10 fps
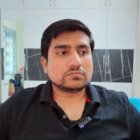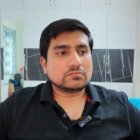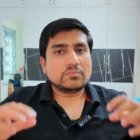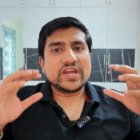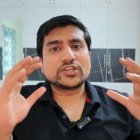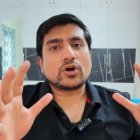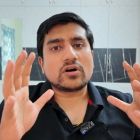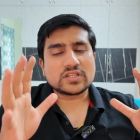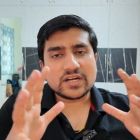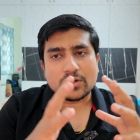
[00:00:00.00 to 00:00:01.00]
So make
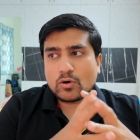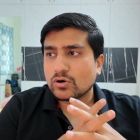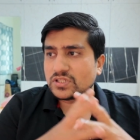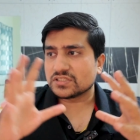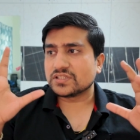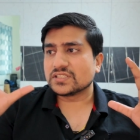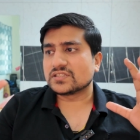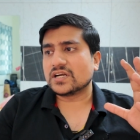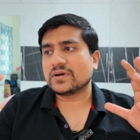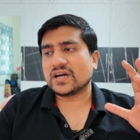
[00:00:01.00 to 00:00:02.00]
sure that all these
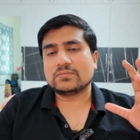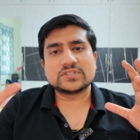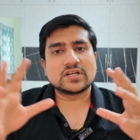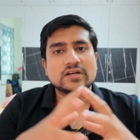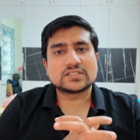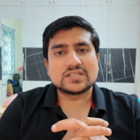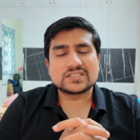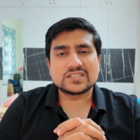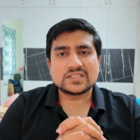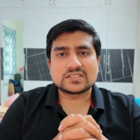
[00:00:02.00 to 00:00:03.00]
things that I have basically
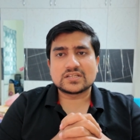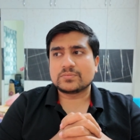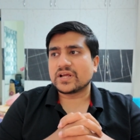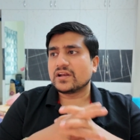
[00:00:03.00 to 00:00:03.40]
discussed in this tip,